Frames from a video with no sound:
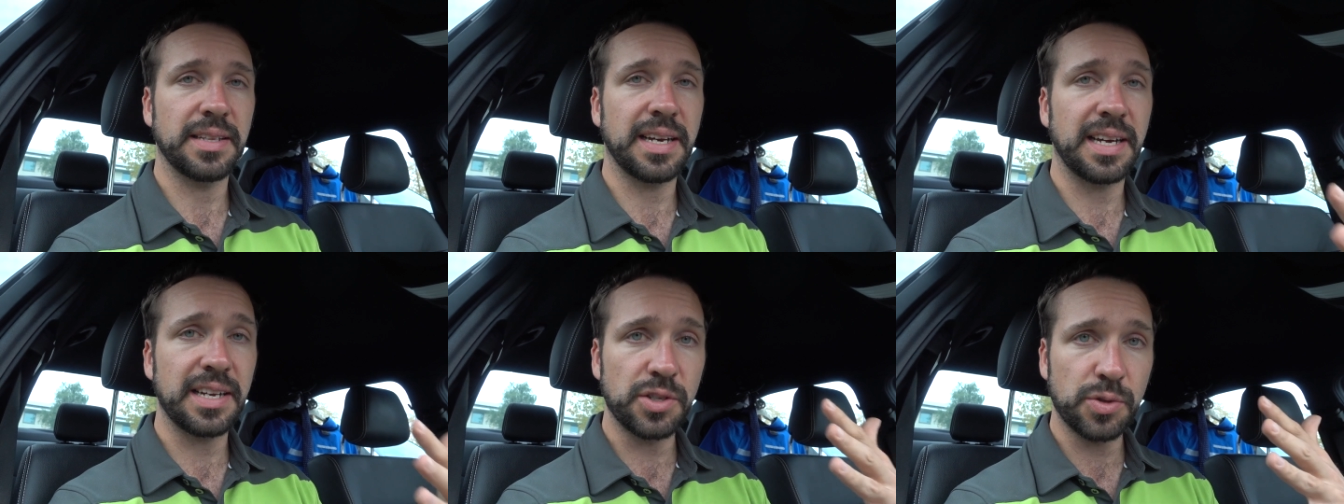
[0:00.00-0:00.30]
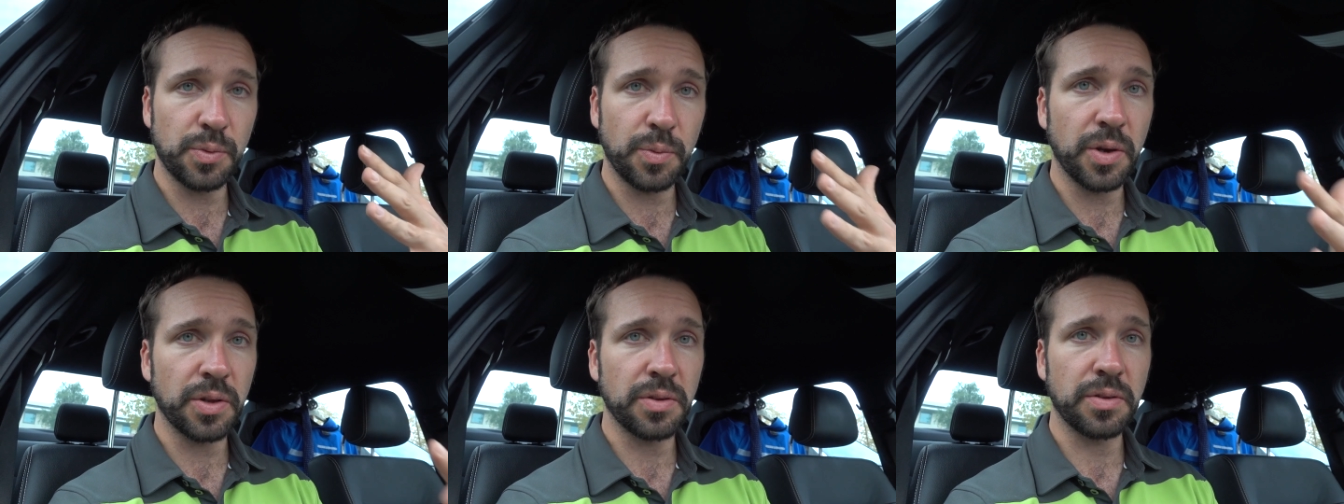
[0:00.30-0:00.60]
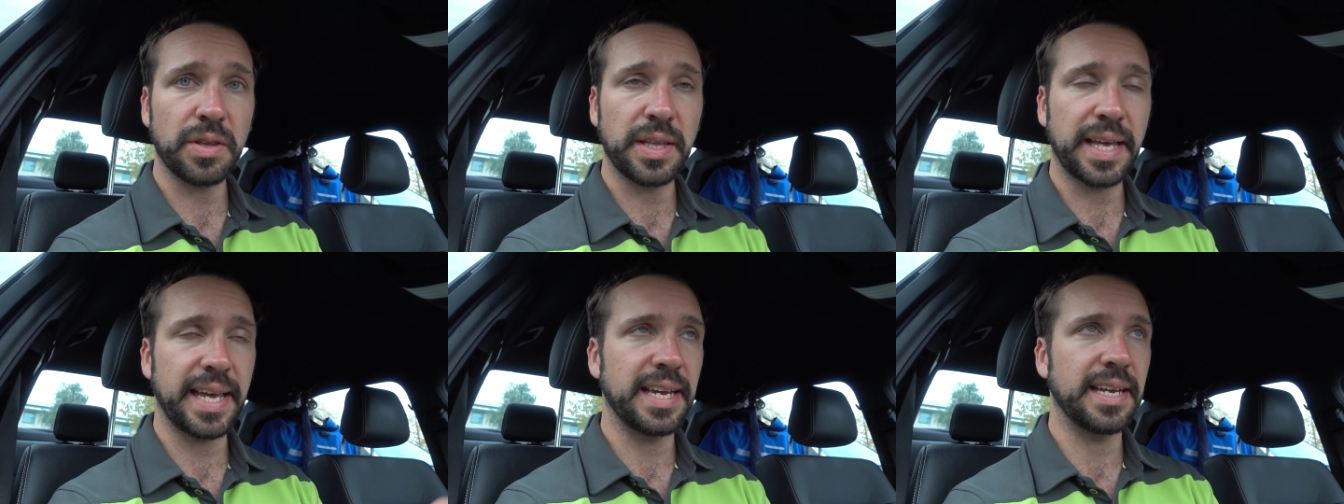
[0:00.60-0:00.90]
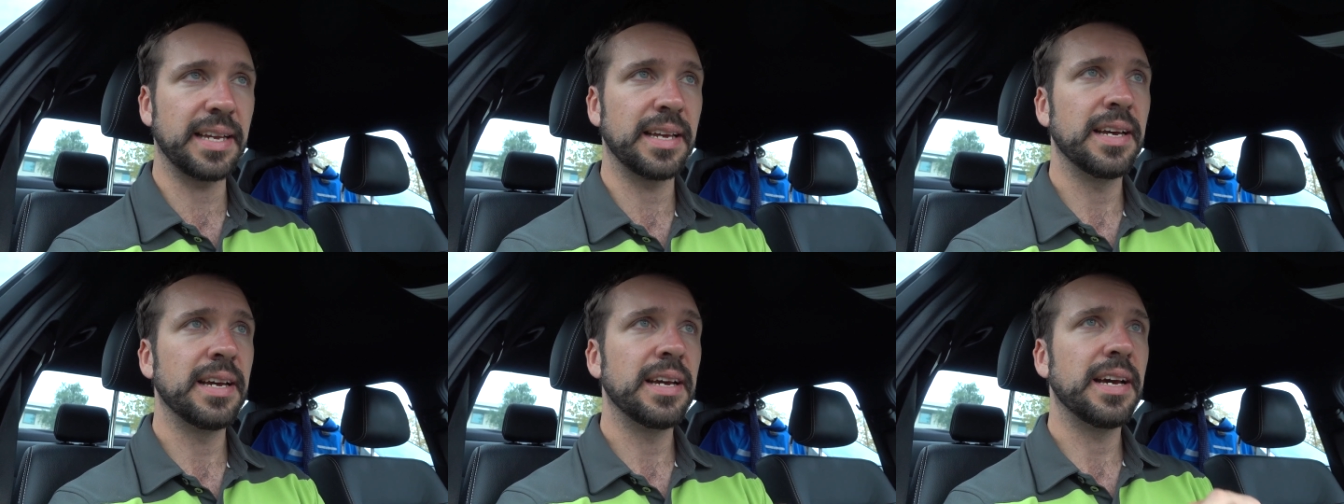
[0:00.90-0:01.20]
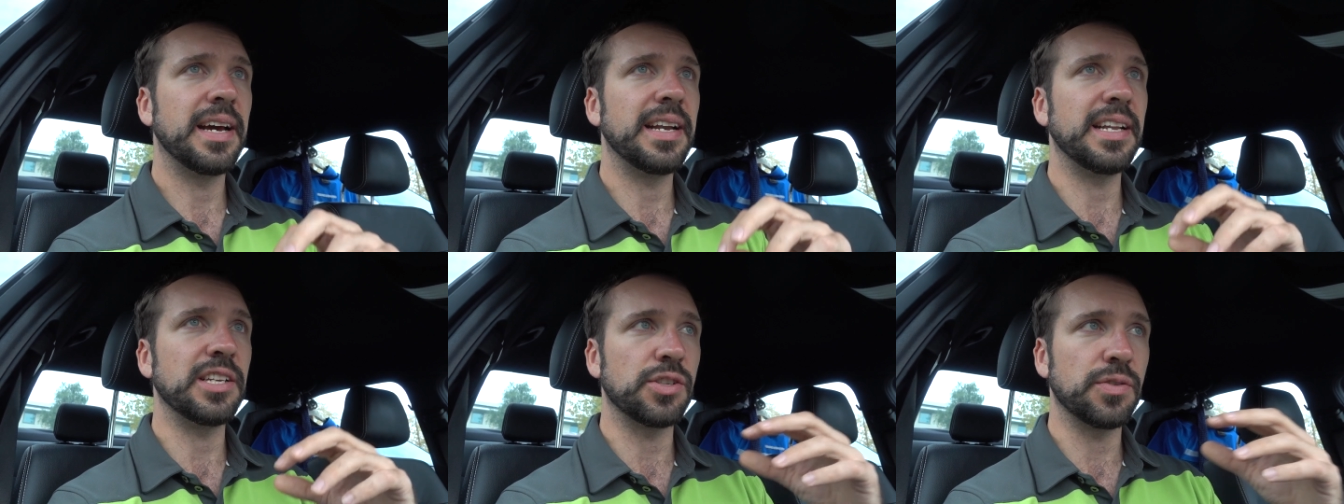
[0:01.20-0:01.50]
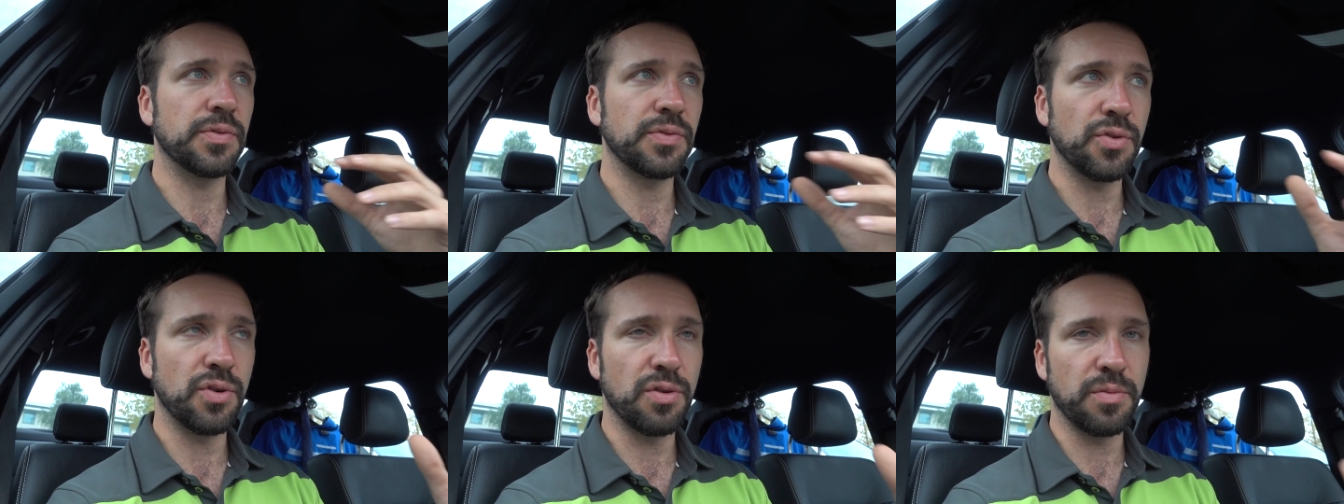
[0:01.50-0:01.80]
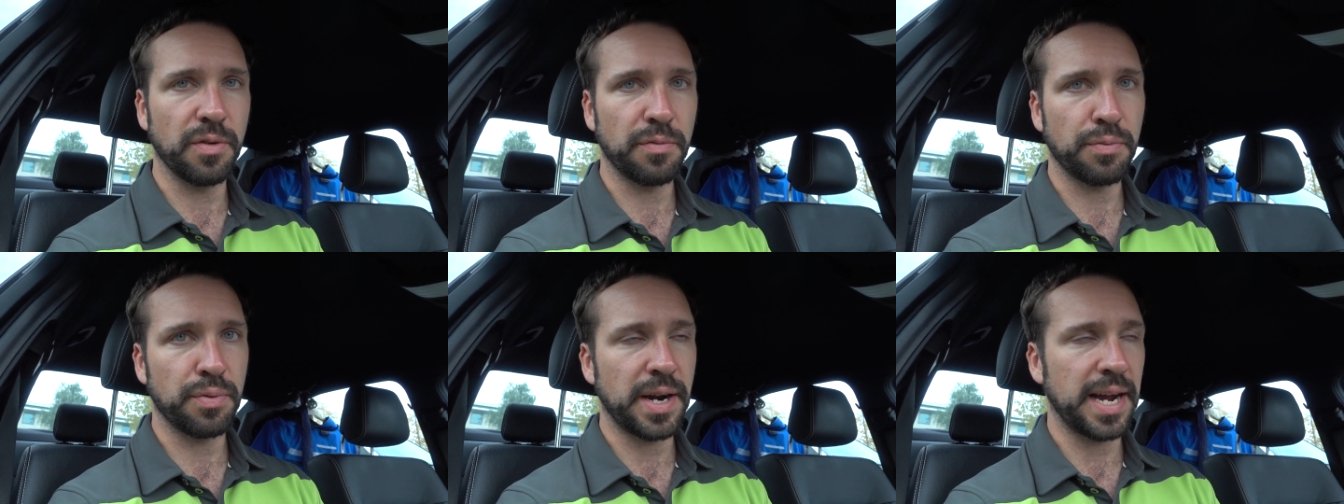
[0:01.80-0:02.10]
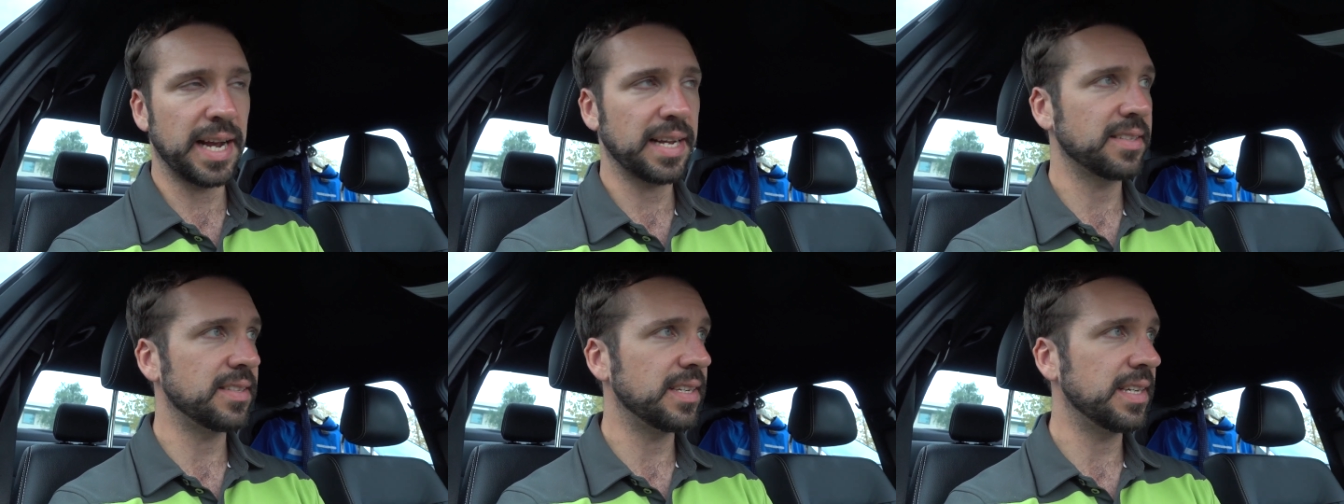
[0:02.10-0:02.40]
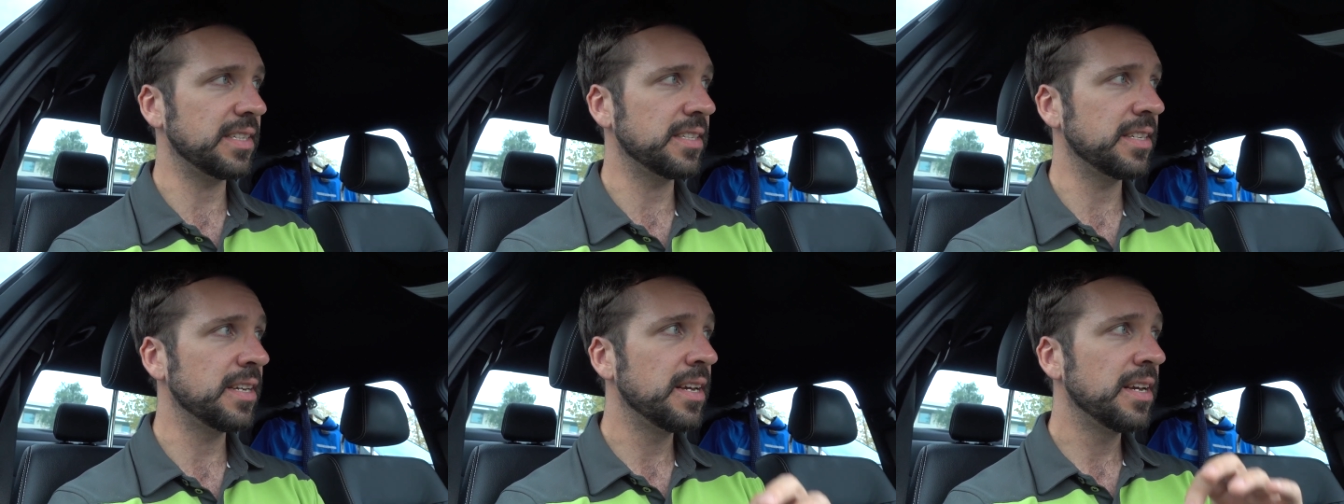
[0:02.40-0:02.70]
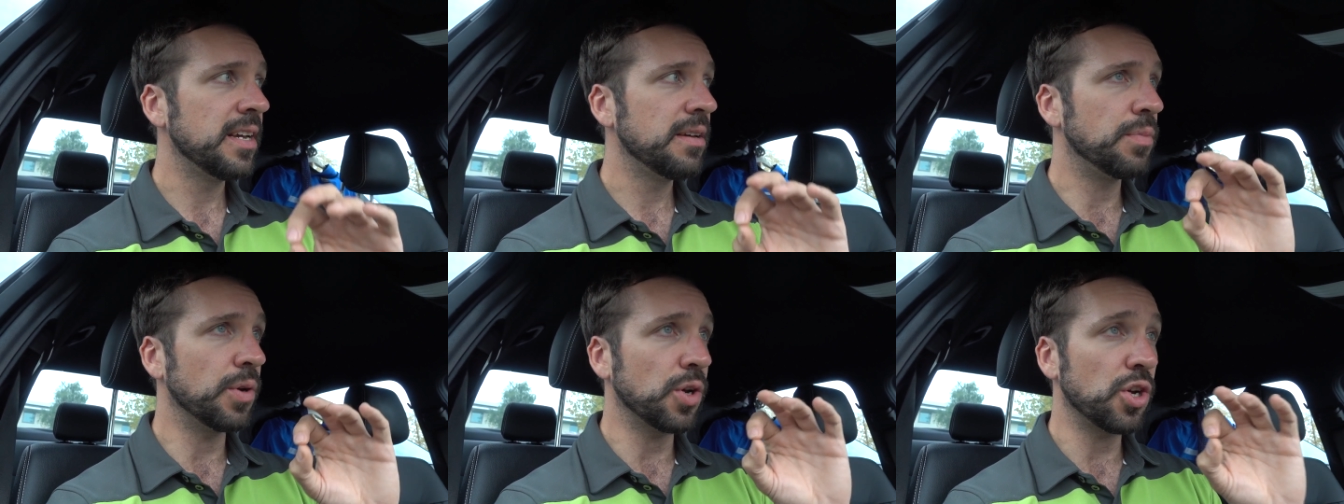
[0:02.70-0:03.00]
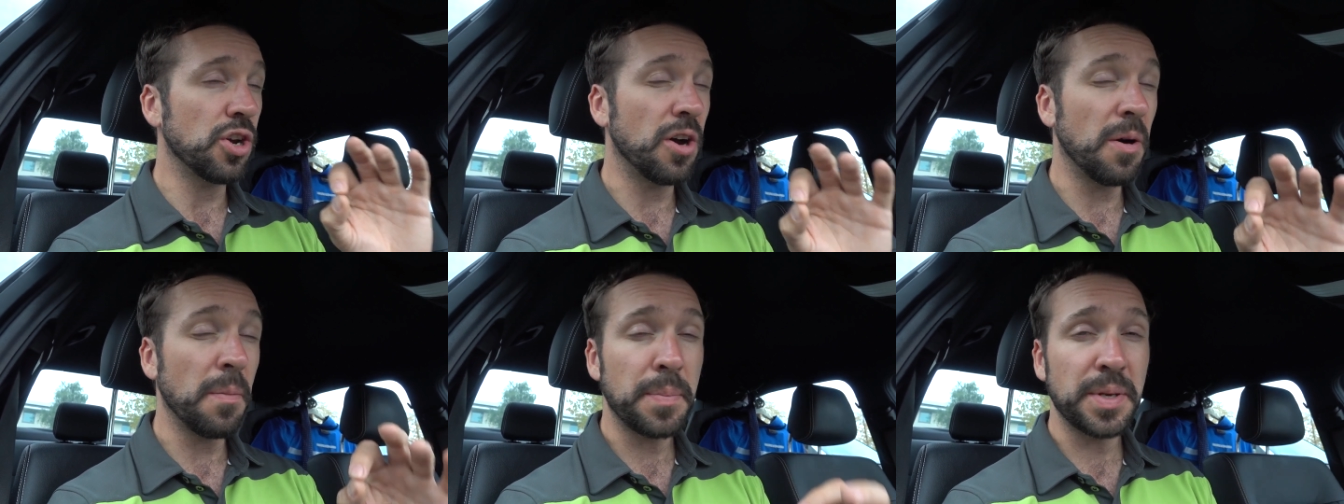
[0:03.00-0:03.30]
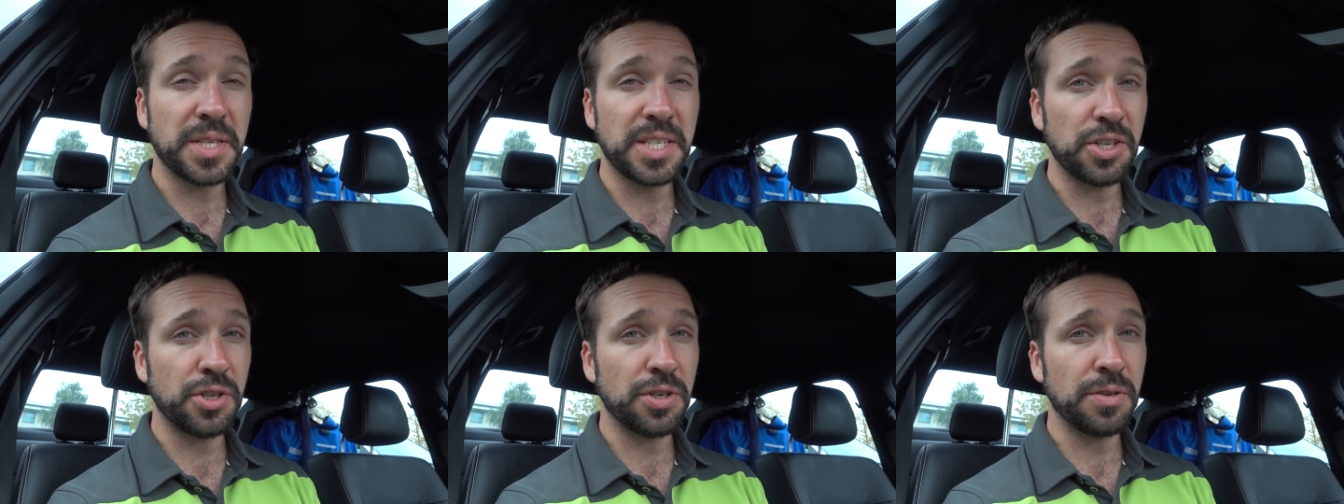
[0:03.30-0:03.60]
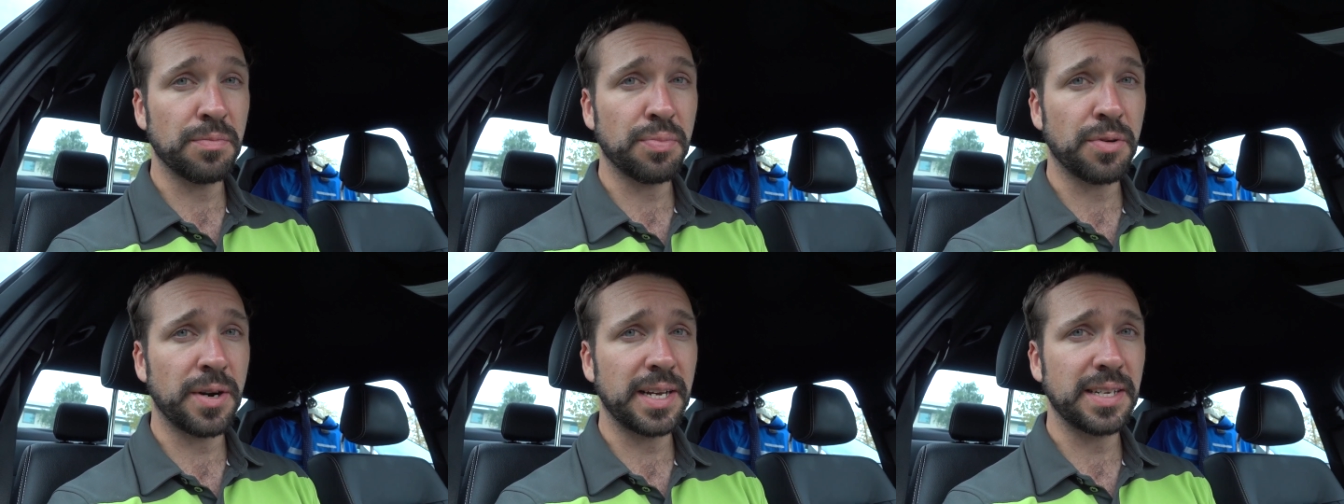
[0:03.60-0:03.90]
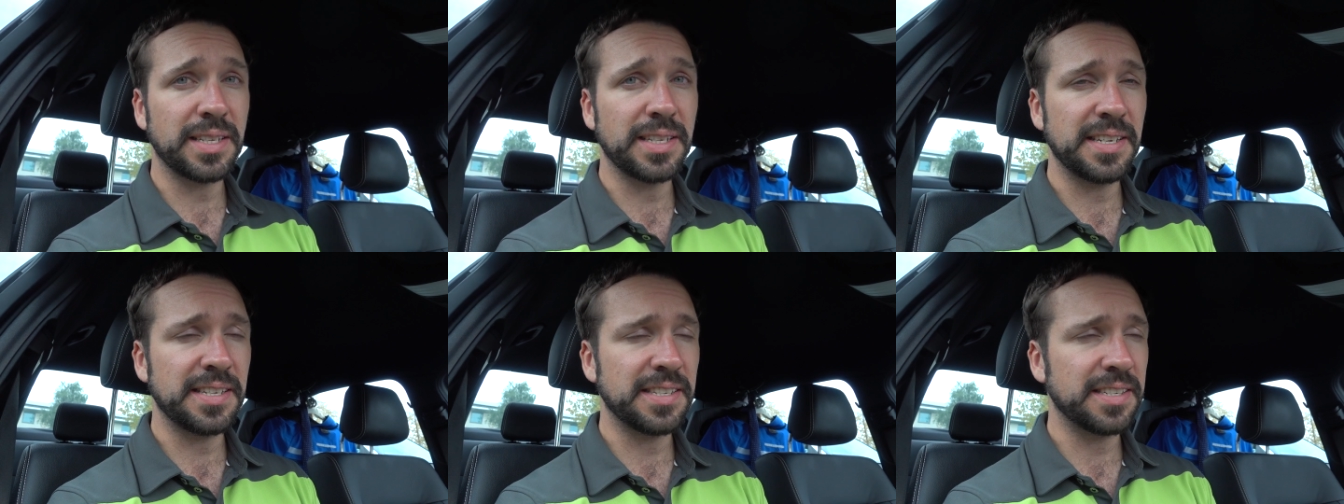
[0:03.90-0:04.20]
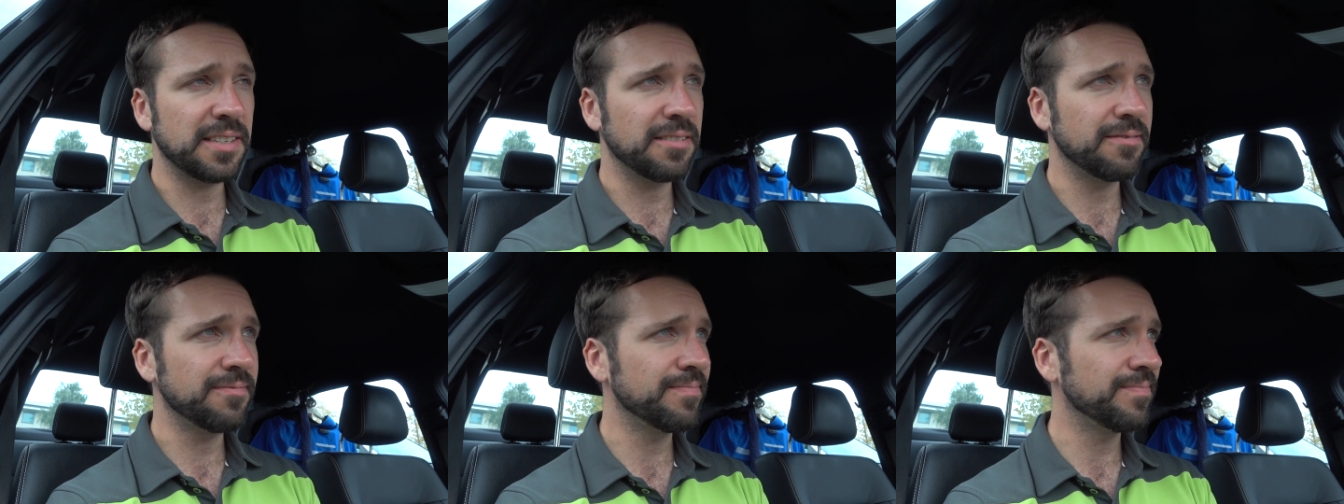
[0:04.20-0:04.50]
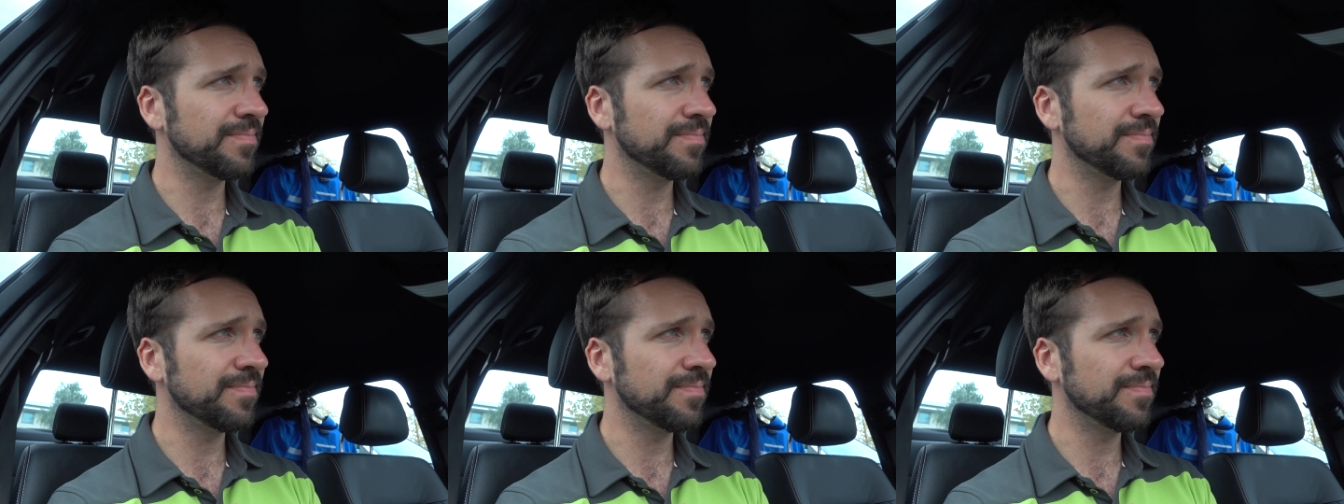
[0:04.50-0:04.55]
That is one thing, and it's a form of practice. But competition practice